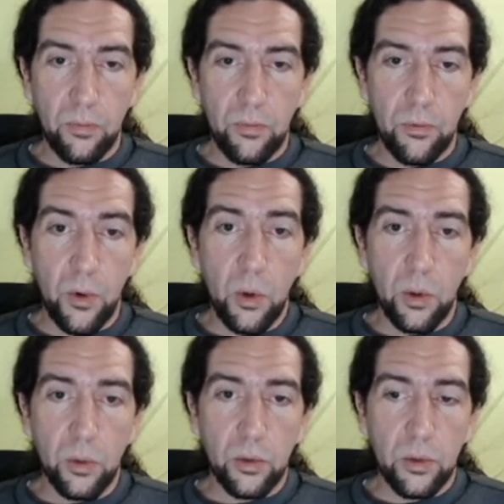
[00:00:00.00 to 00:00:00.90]

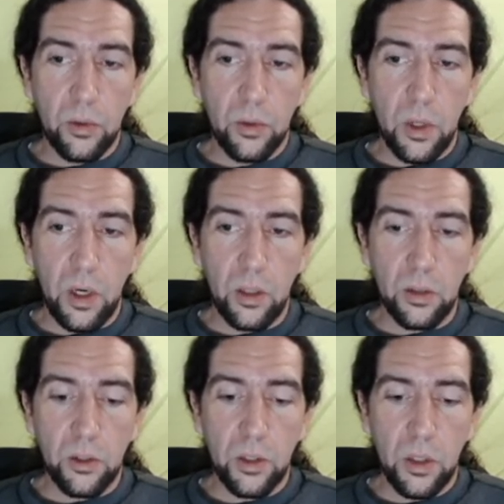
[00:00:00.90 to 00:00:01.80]
photos.
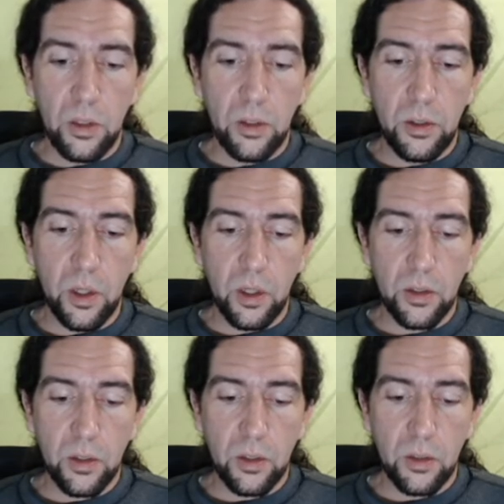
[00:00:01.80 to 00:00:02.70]
And she had
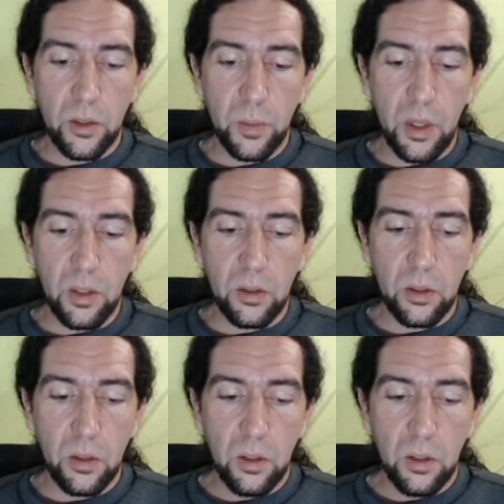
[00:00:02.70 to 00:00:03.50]
just spent